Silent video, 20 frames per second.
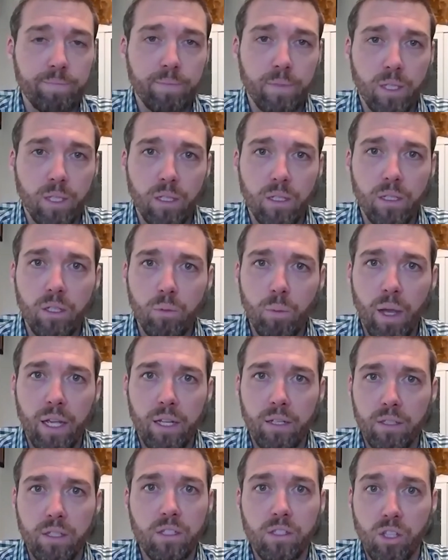you
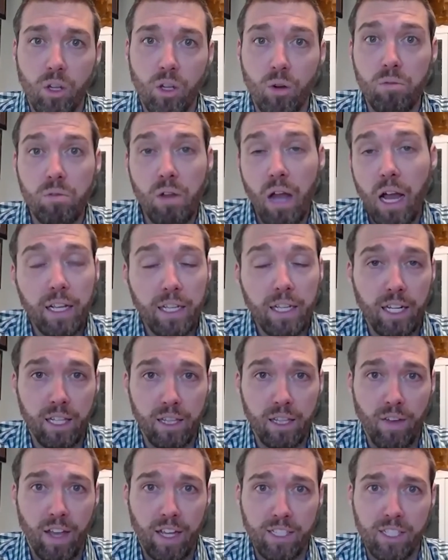might consider not getting
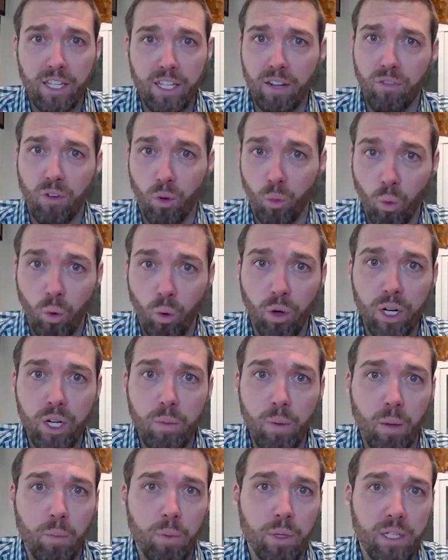the vaccine if you're worried
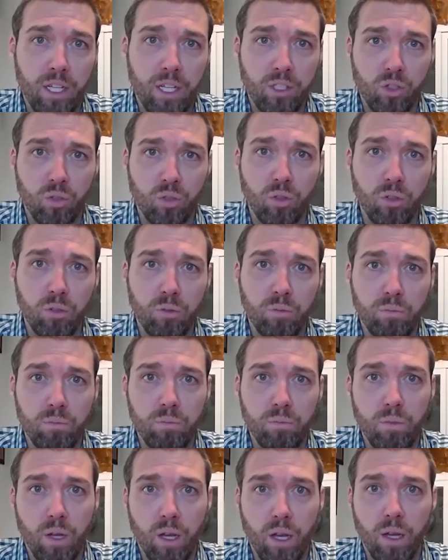about potential
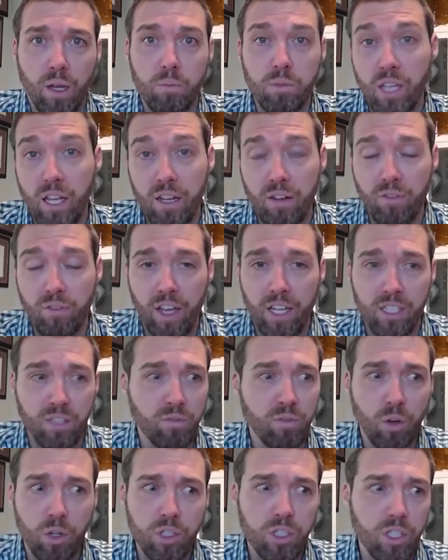side effects.
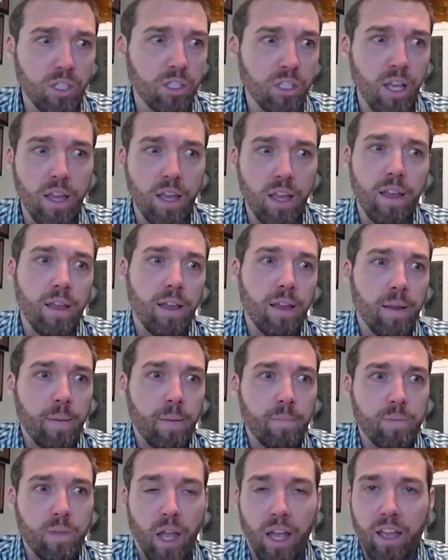Versus,
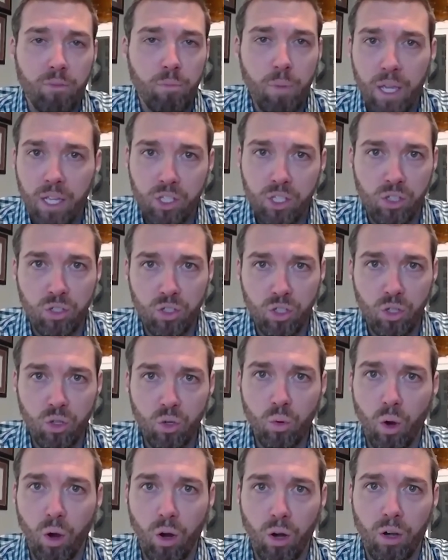I have patients
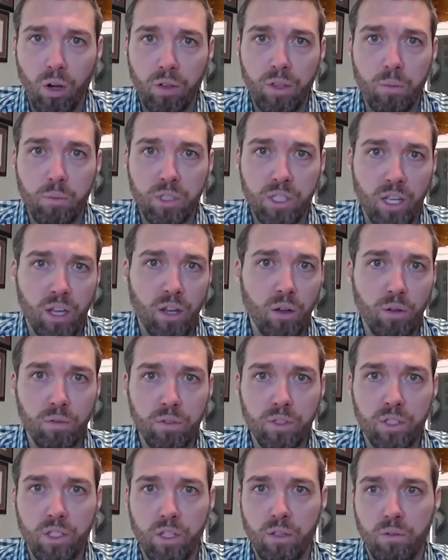who are
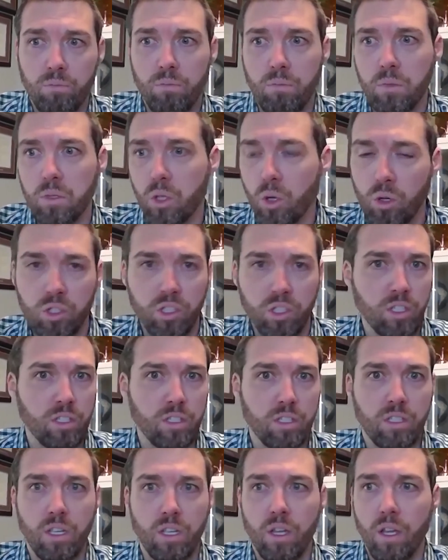themselves
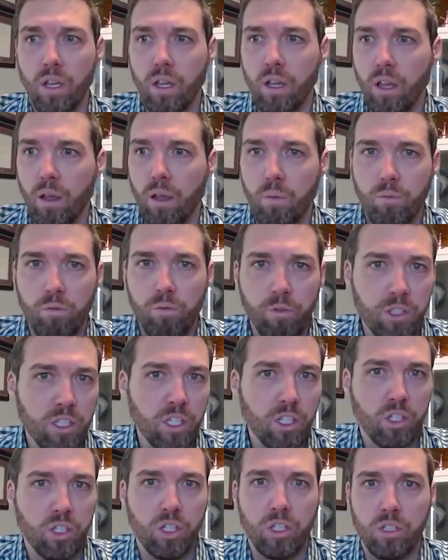nurses,
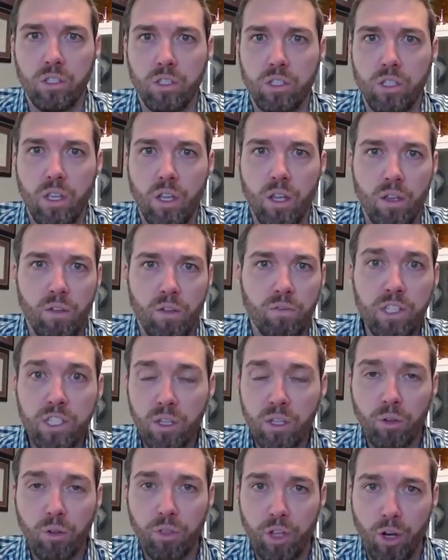physicians,
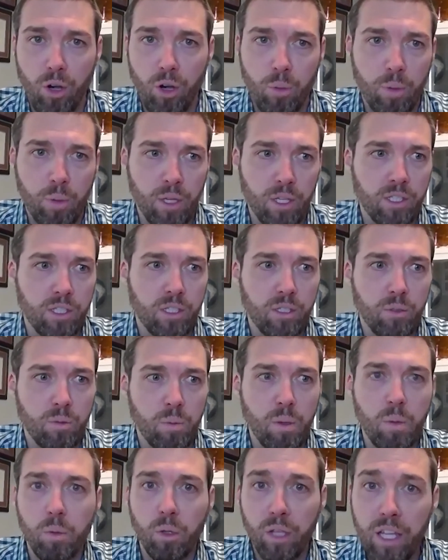physical therapists,
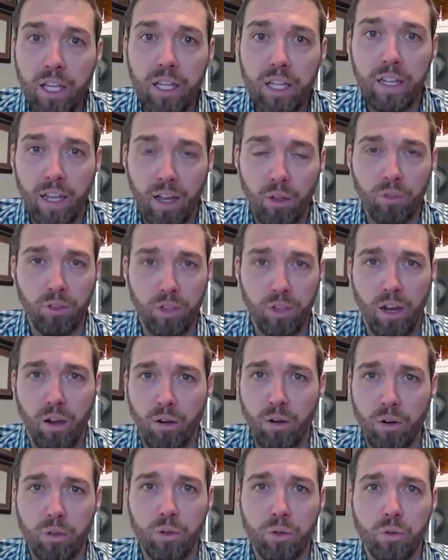people in
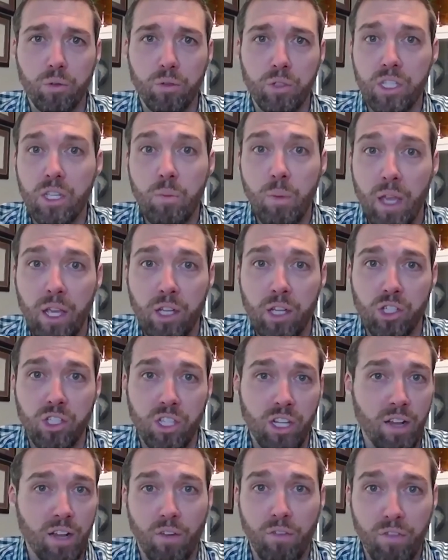healthcare who see patients
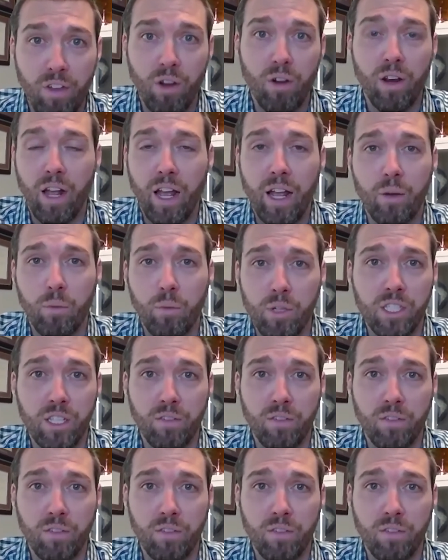and have a very high risk of